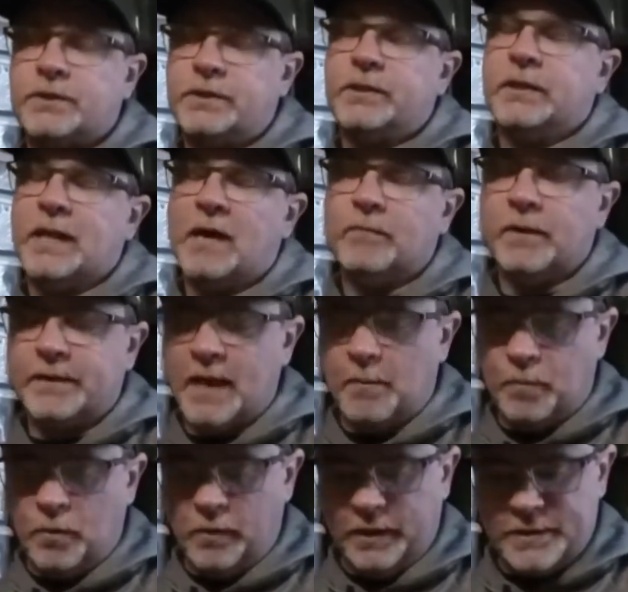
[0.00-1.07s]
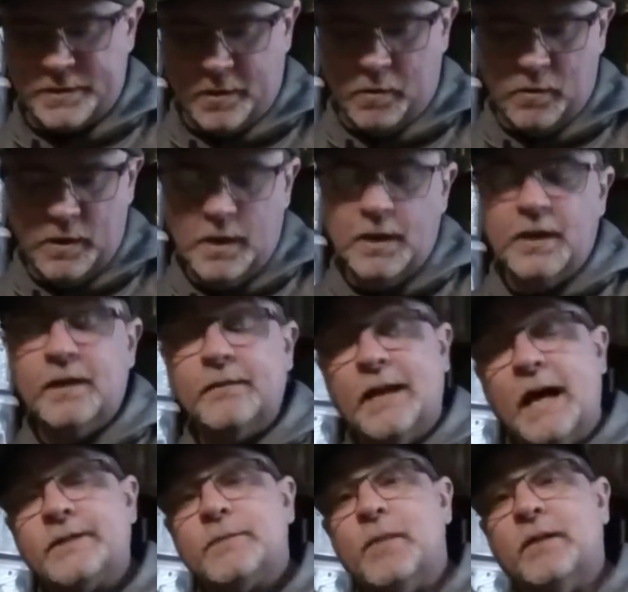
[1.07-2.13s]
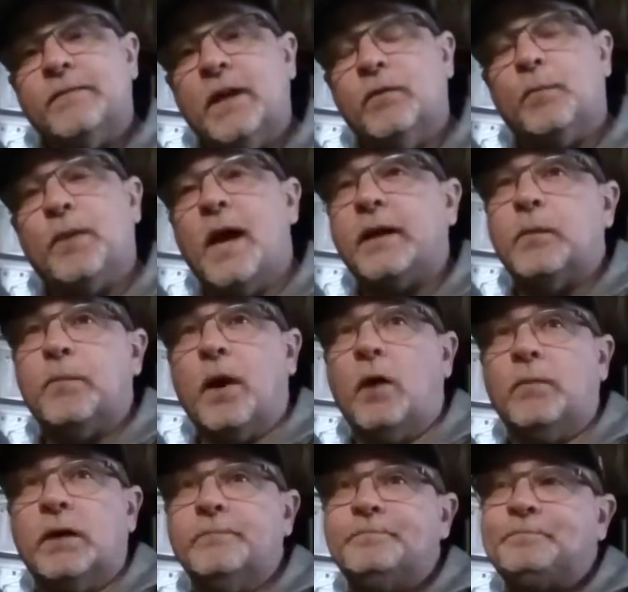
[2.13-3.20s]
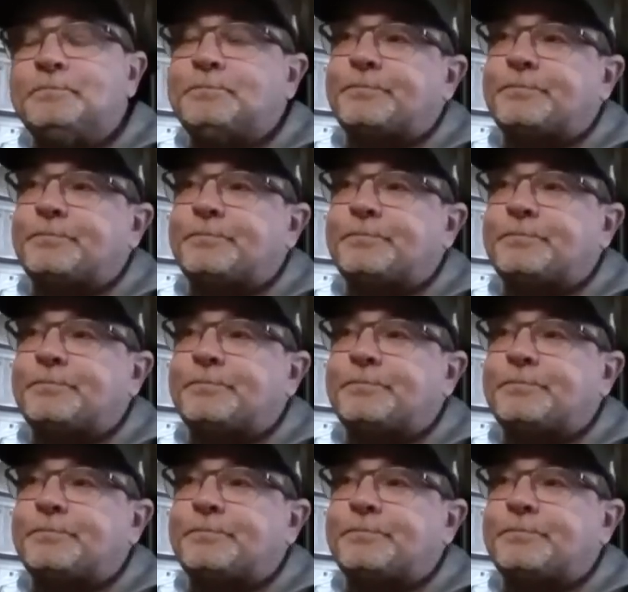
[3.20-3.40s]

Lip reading: She didn't have them at that point. So that's my favorite Brachypelma.